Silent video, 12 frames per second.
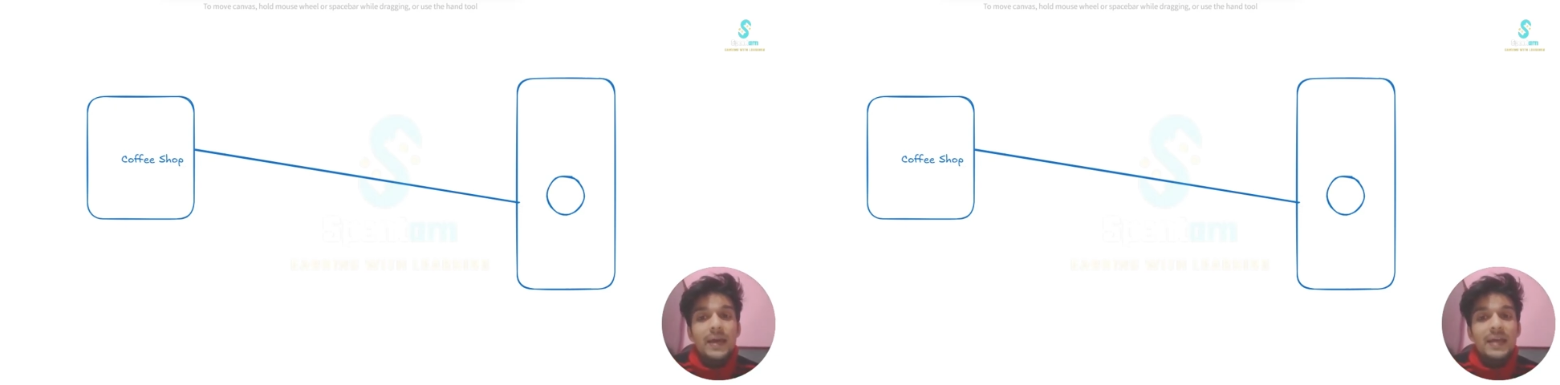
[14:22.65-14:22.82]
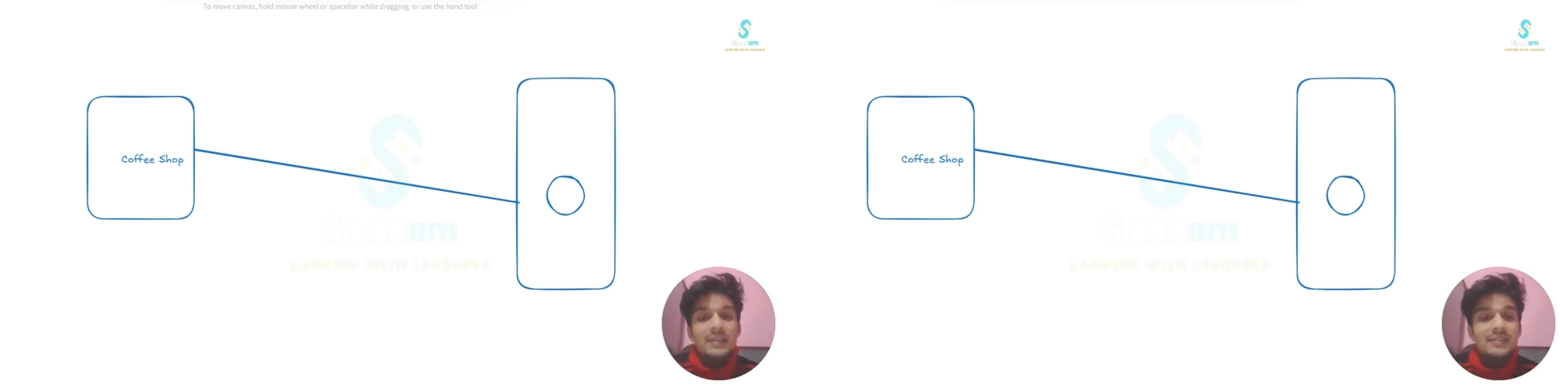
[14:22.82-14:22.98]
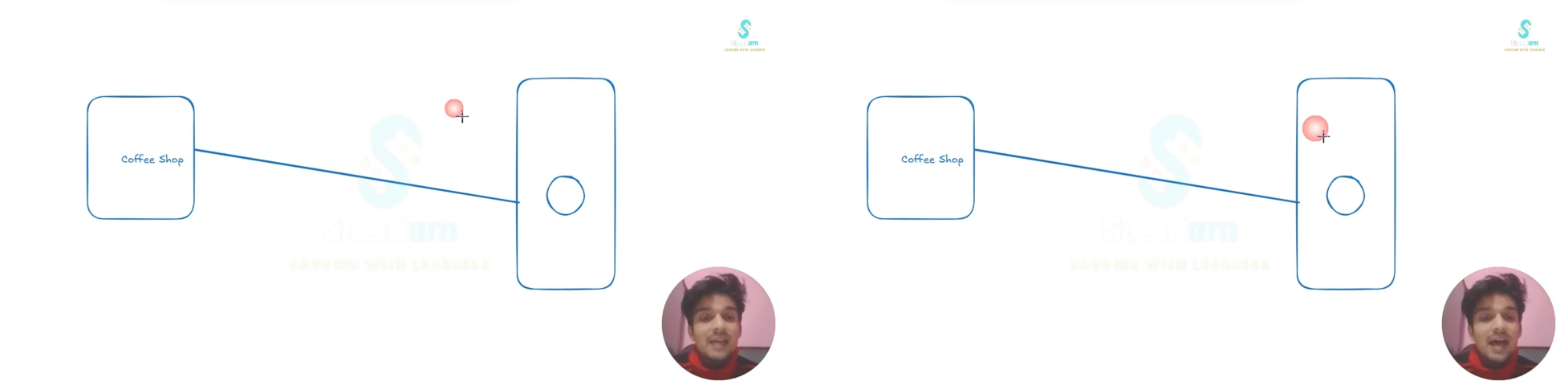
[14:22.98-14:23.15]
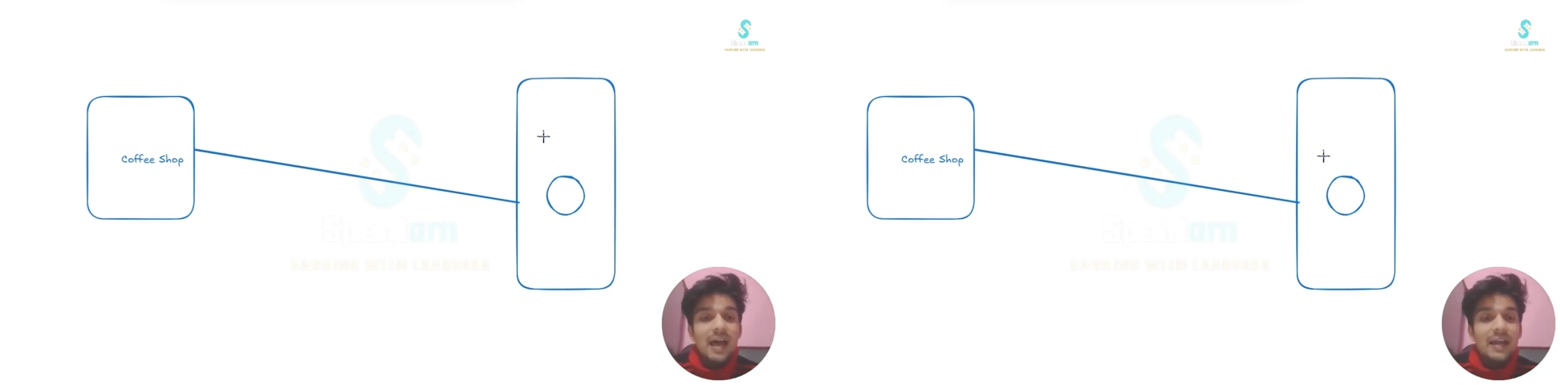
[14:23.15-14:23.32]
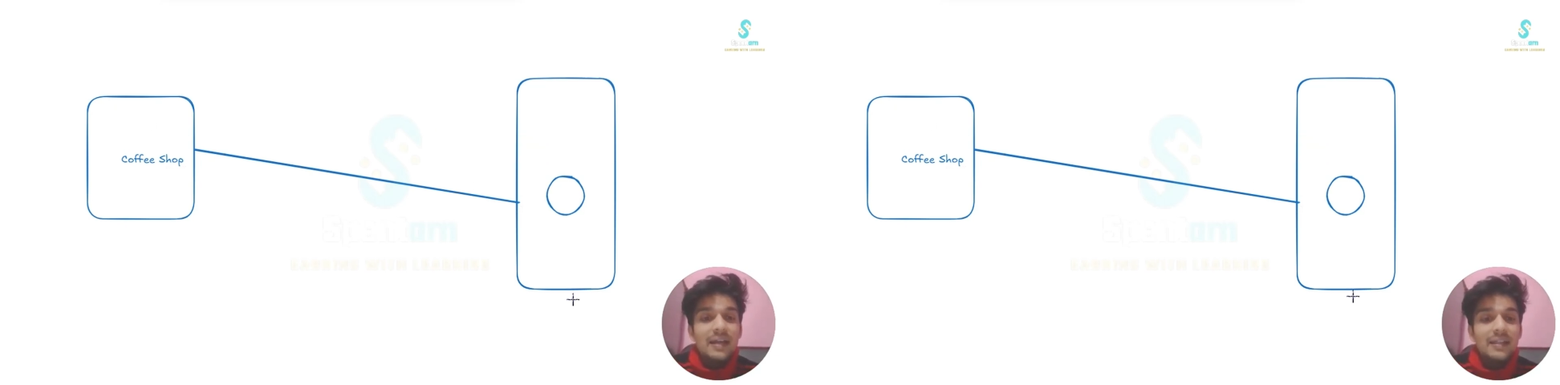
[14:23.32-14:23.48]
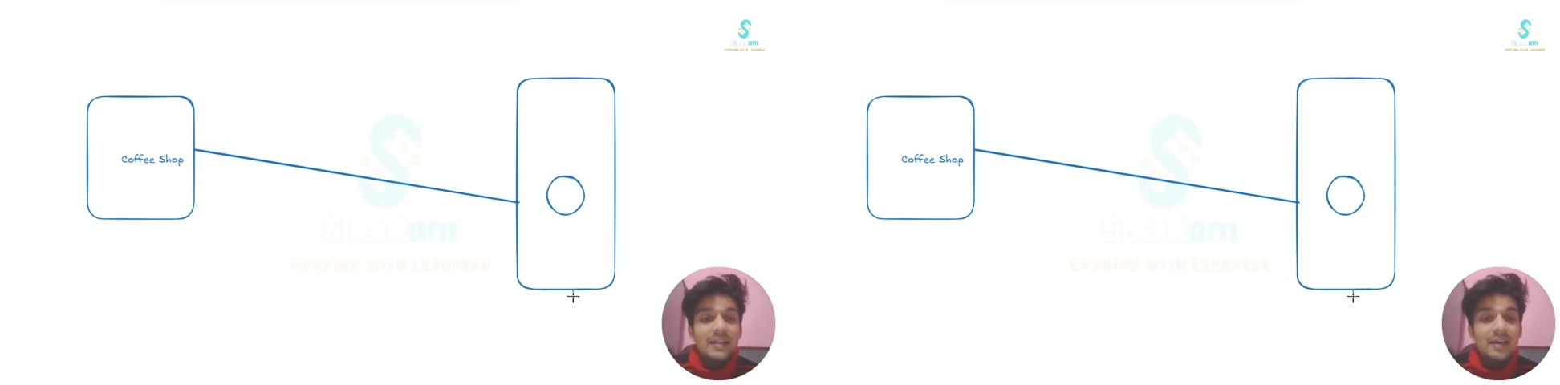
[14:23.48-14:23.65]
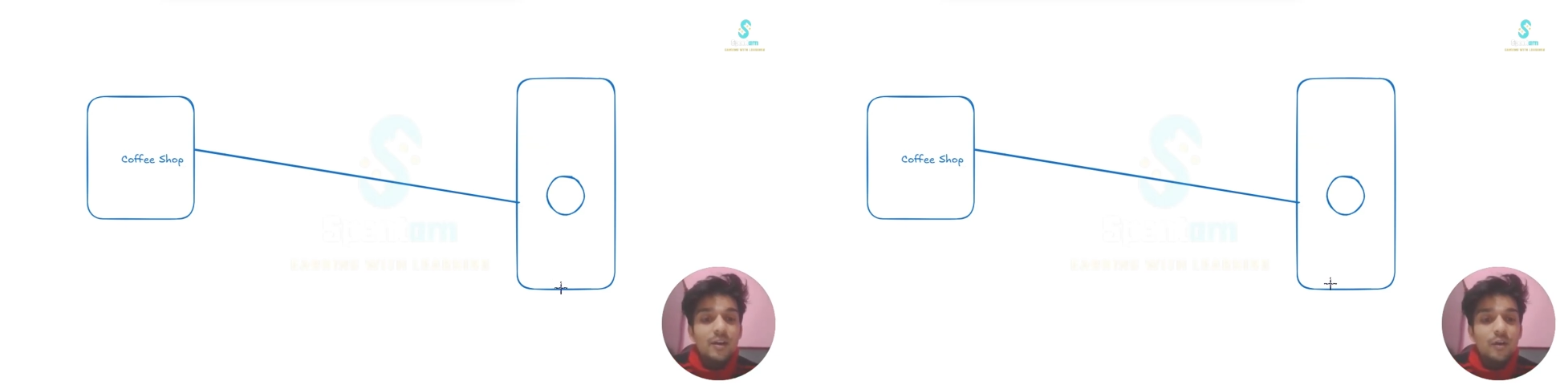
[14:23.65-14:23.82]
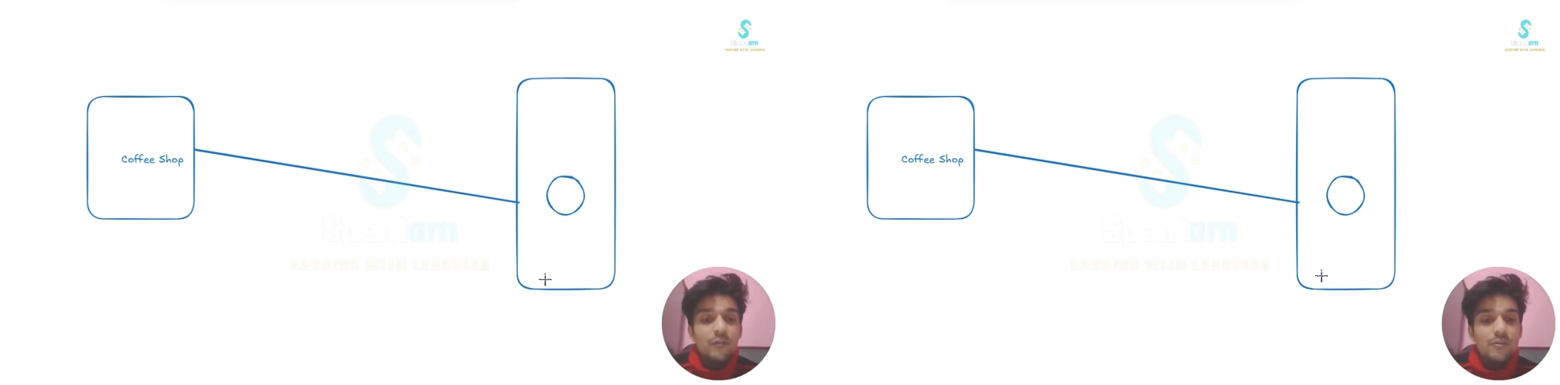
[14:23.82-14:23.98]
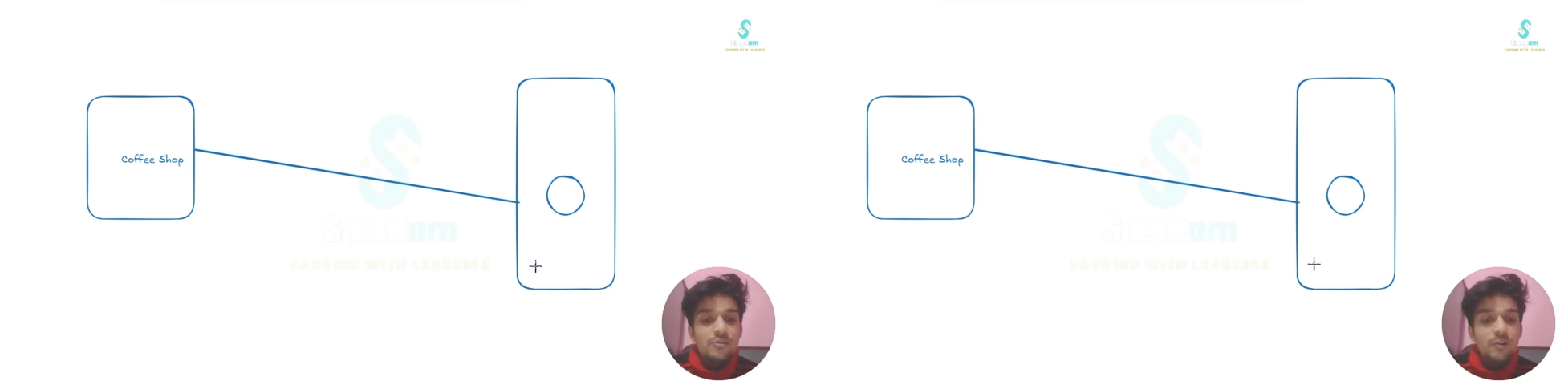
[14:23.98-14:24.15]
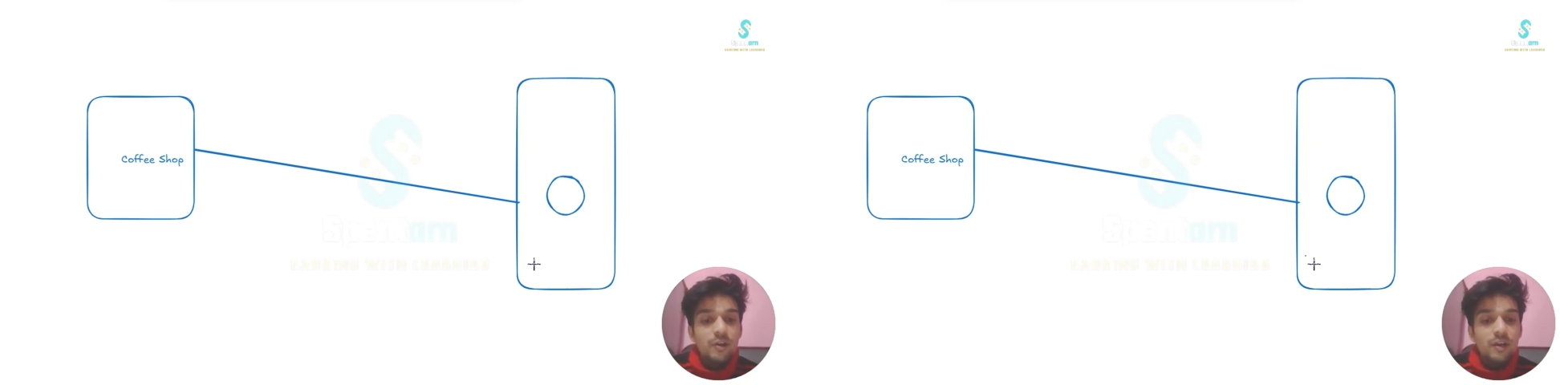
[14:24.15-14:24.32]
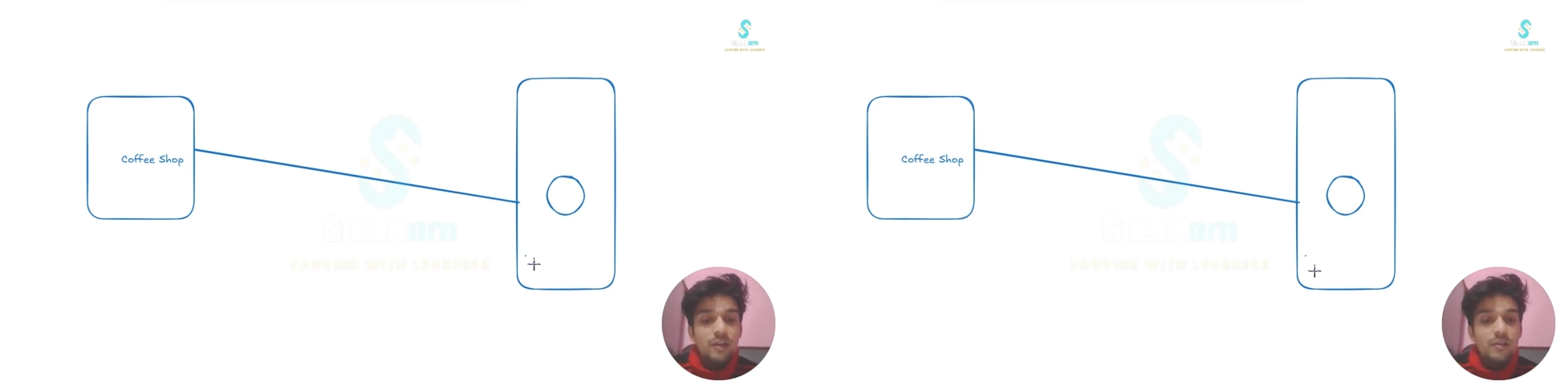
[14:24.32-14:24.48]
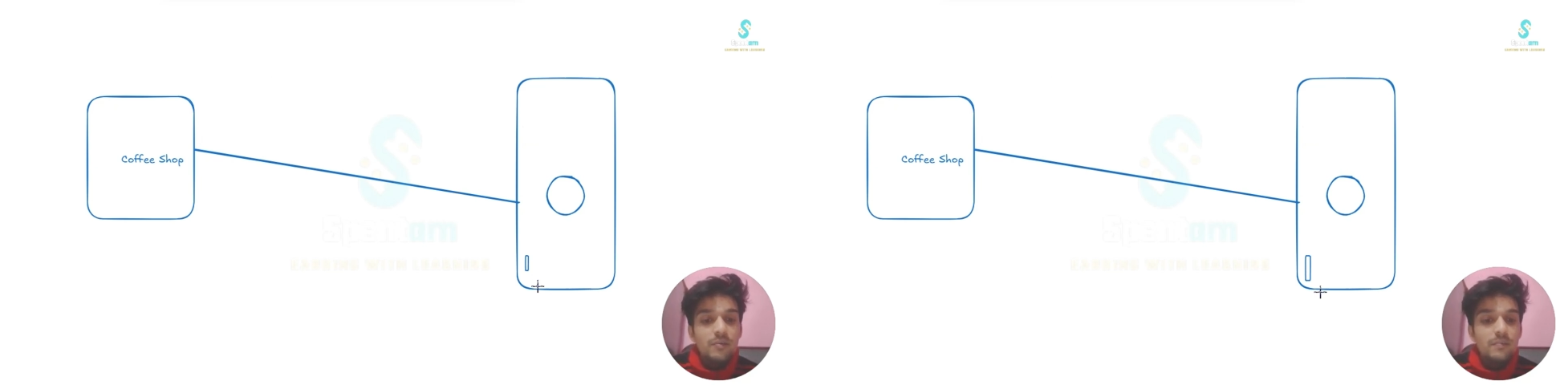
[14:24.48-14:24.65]
inside their office
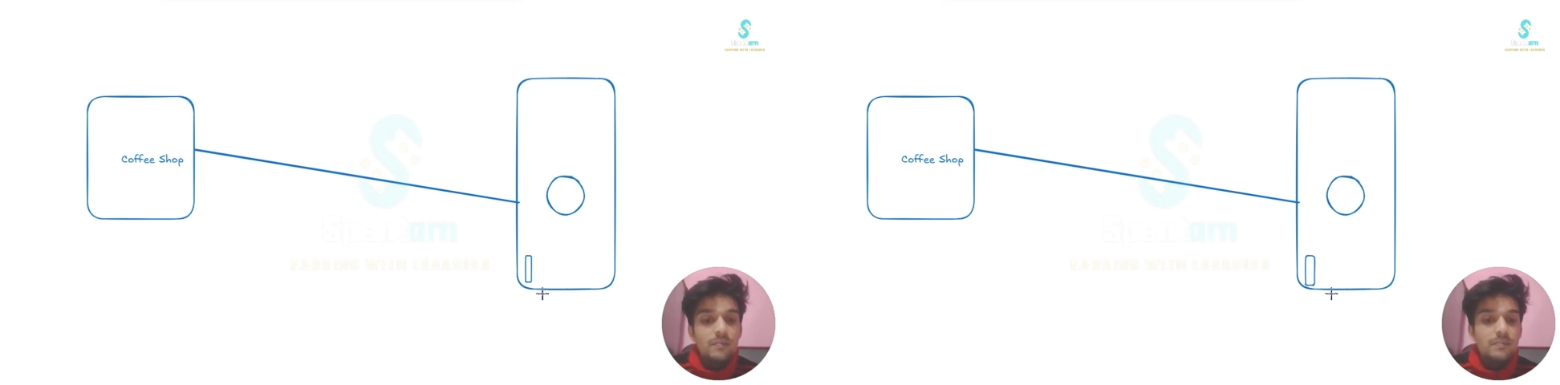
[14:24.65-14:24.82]
only.